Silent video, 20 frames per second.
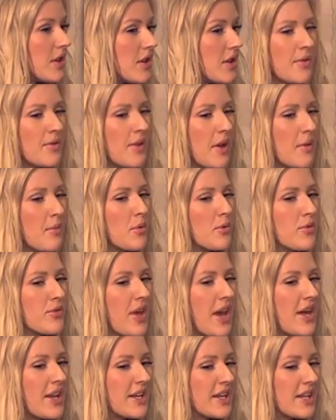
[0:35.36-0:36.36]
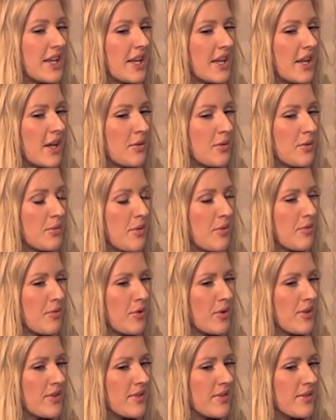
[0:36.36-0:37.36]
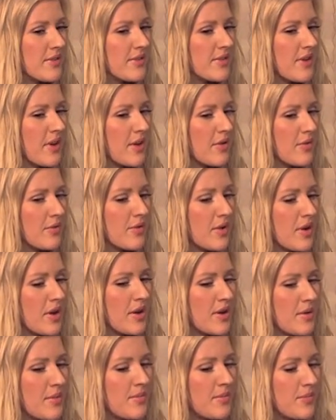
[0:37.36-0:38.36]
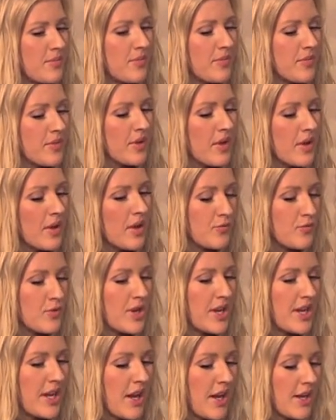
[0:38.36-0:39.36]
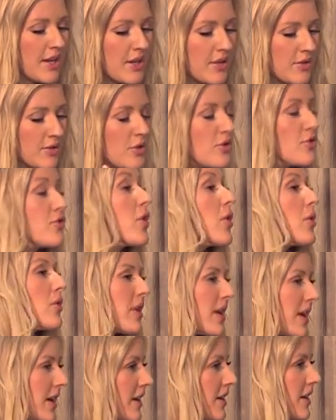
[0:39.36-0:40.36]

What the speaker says: I suppose, like, more technically, like, with my voice and stuff, she can really, like, control it.